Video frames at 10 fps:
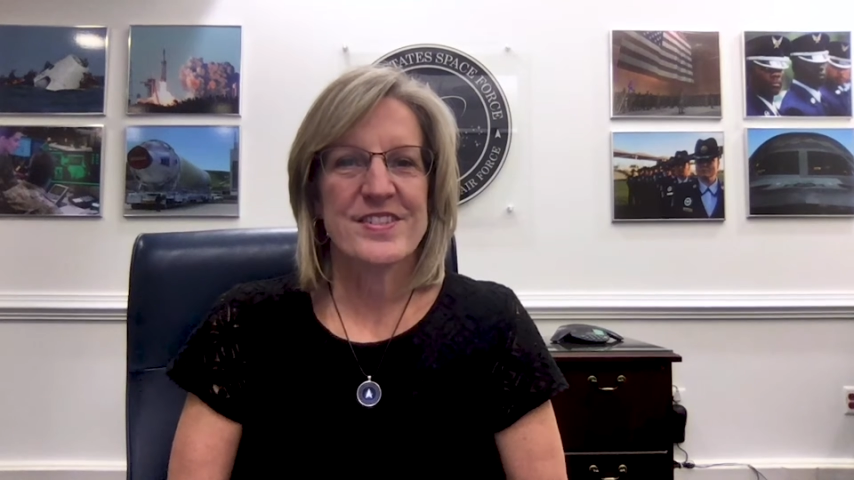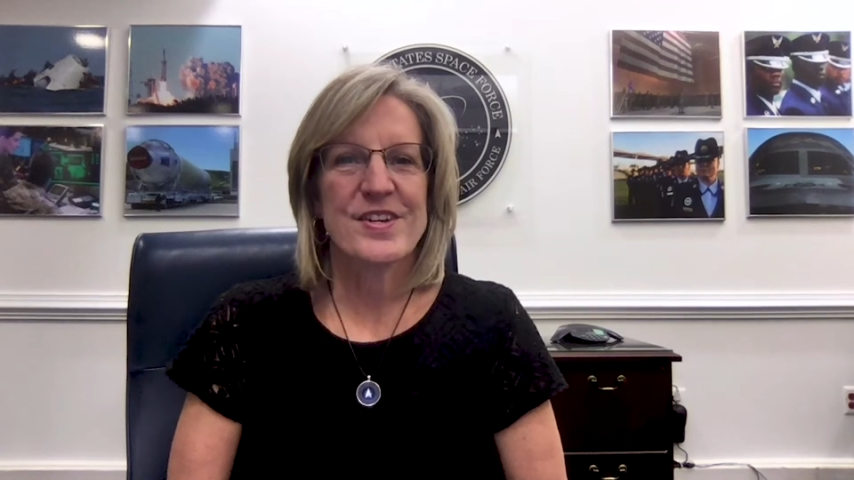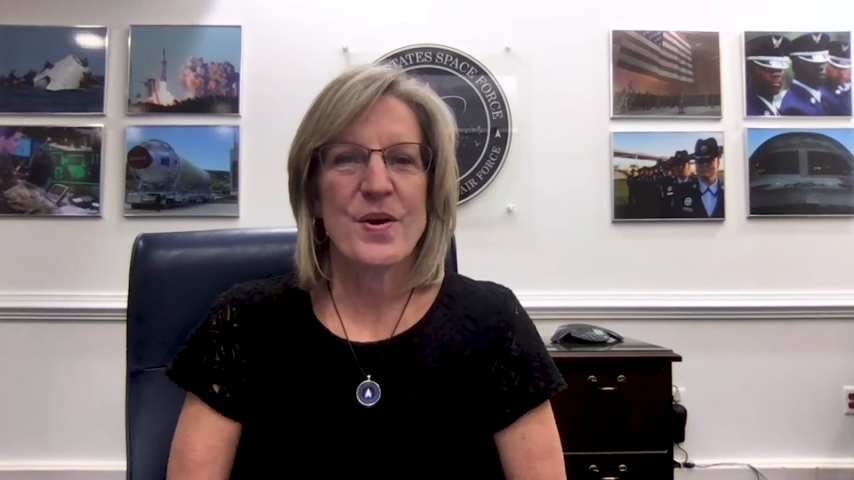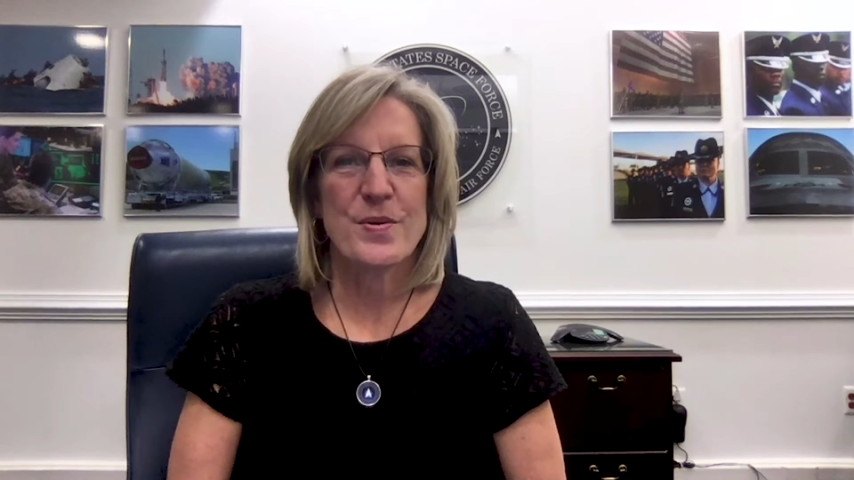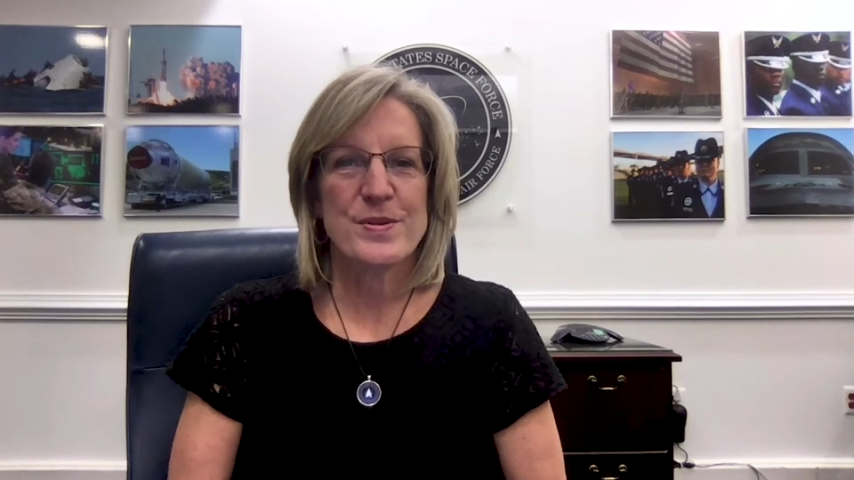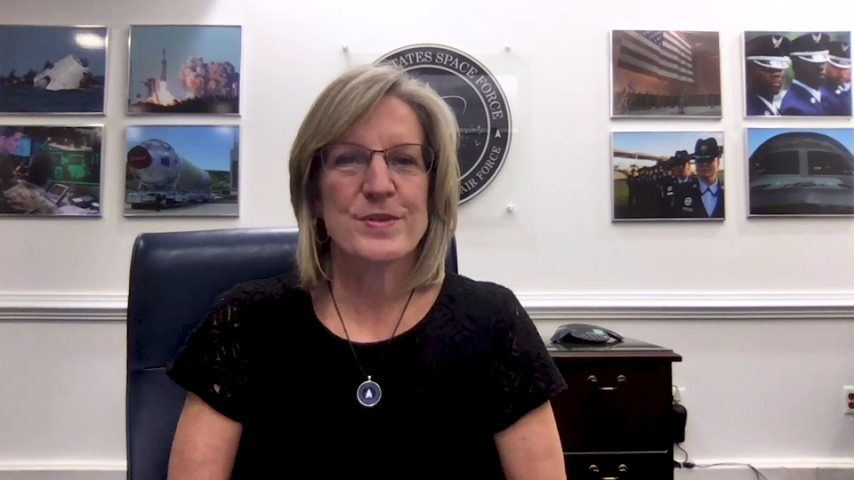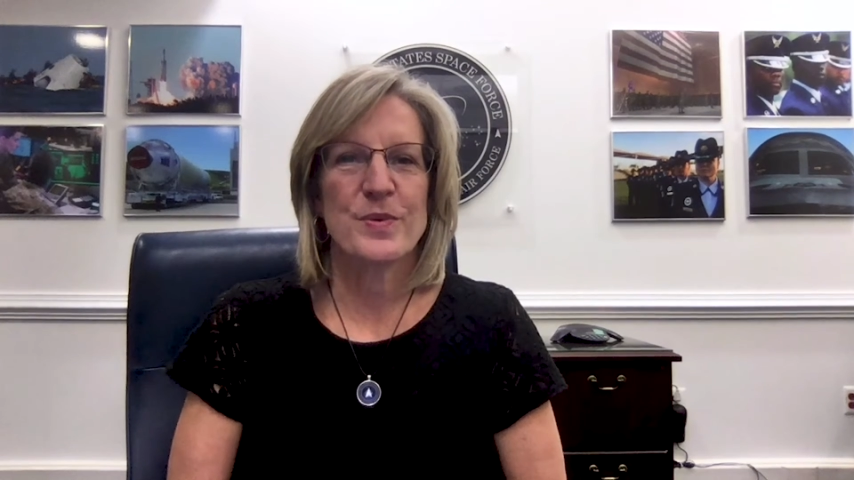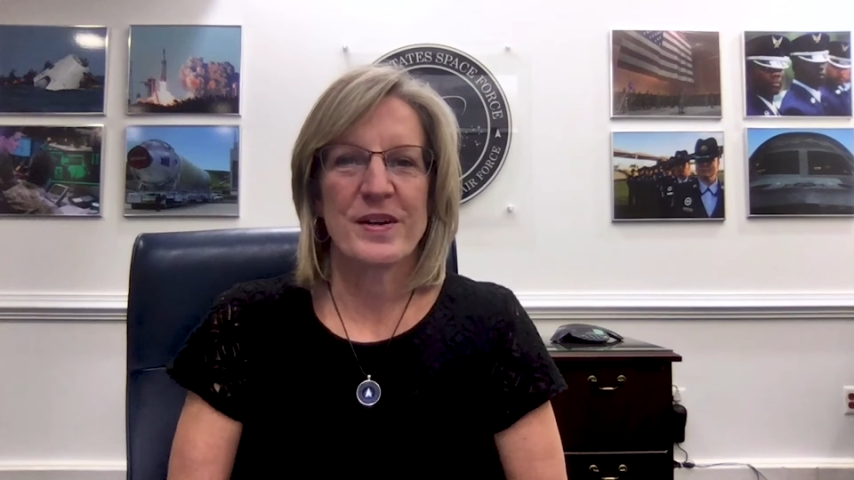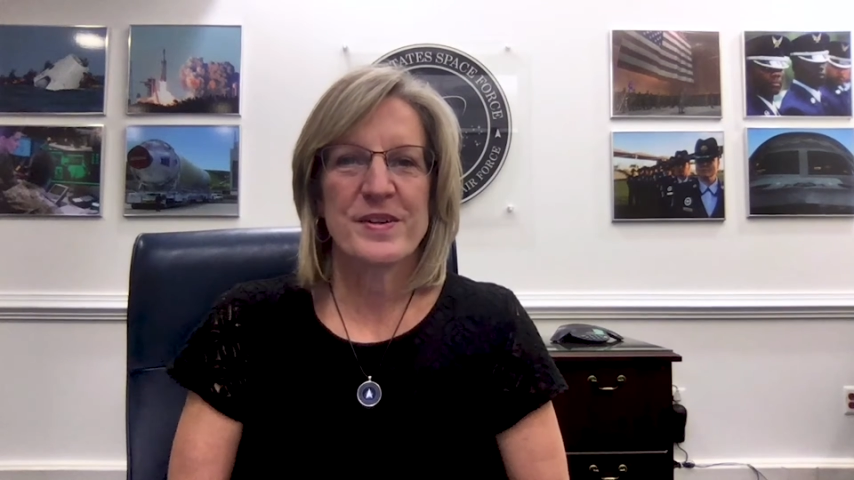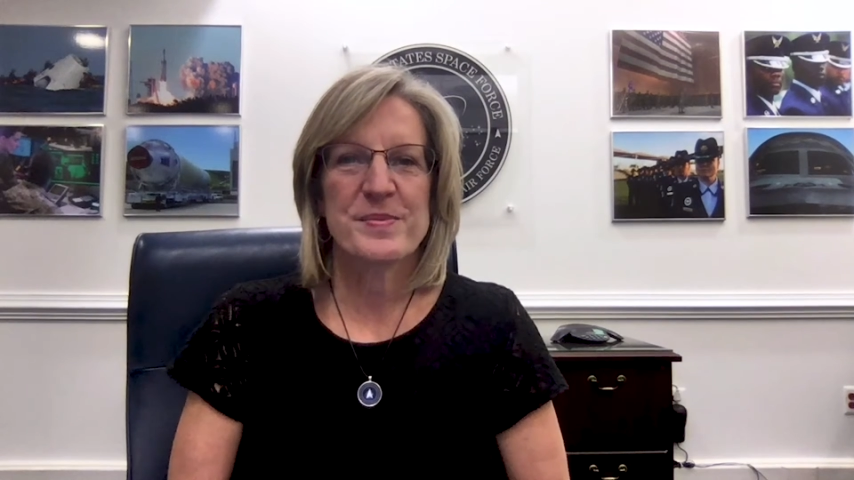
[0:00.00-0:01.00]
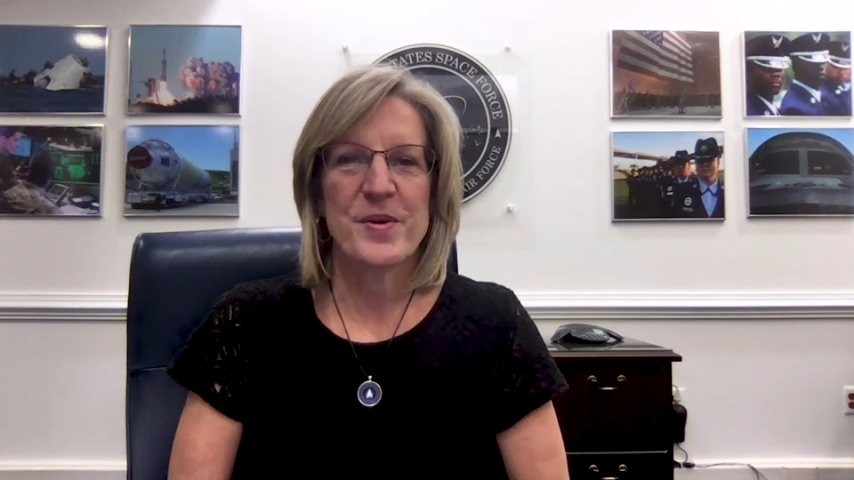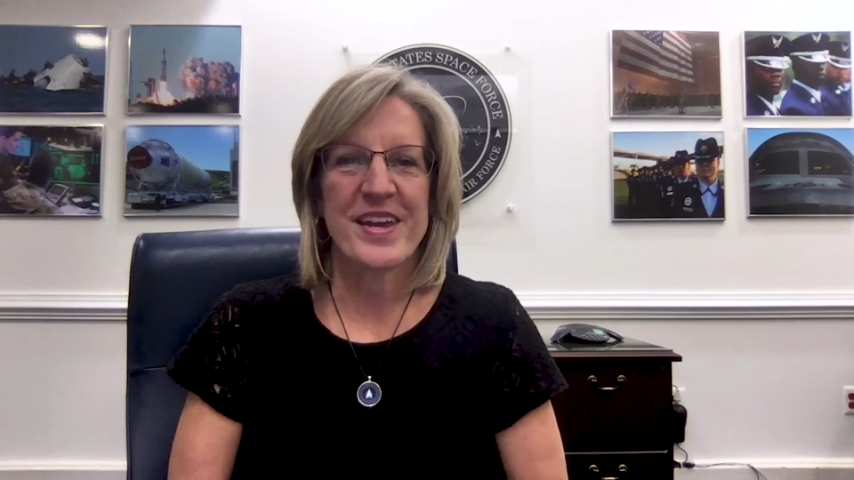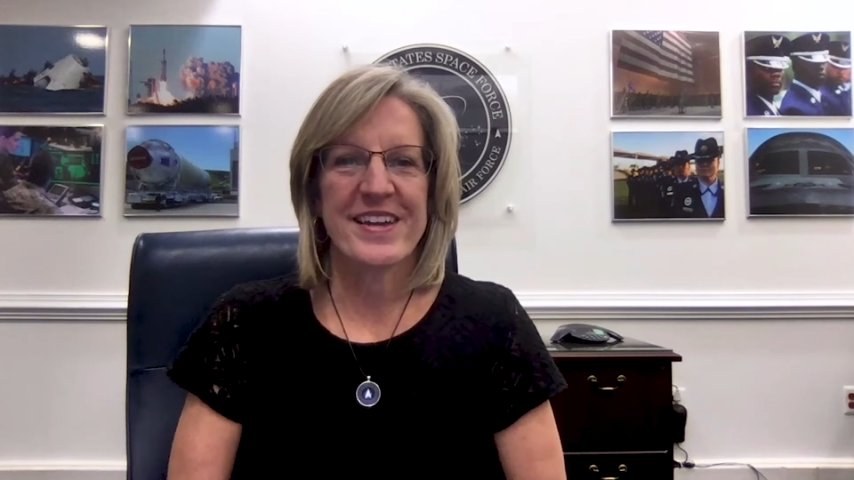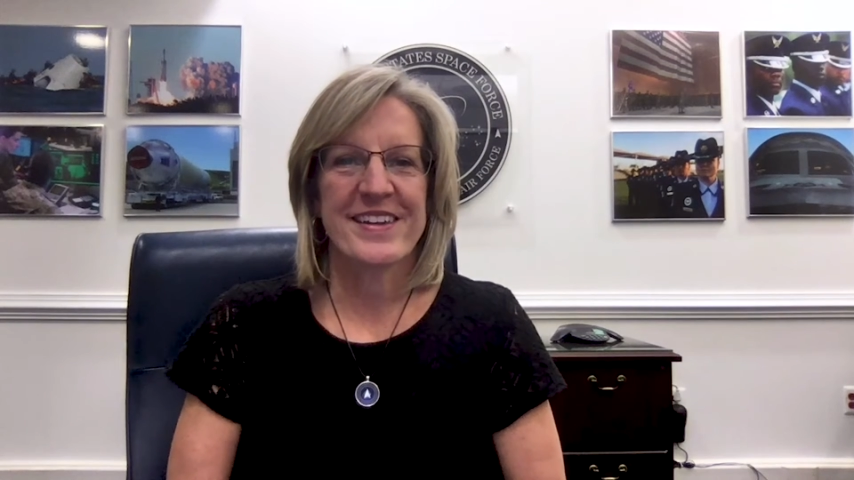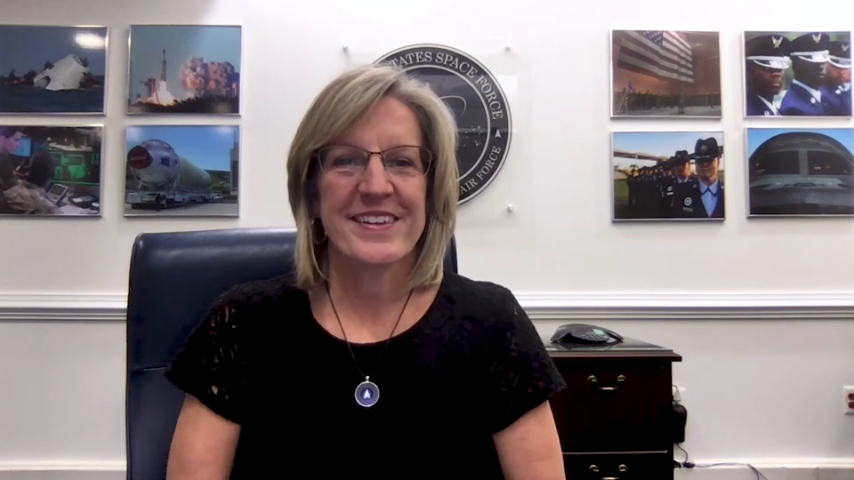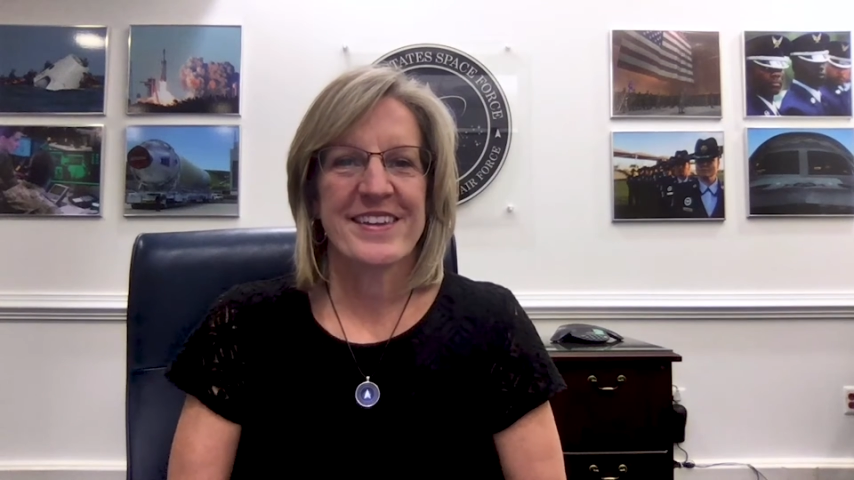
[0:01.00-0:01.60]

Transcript: to host Welcome Week.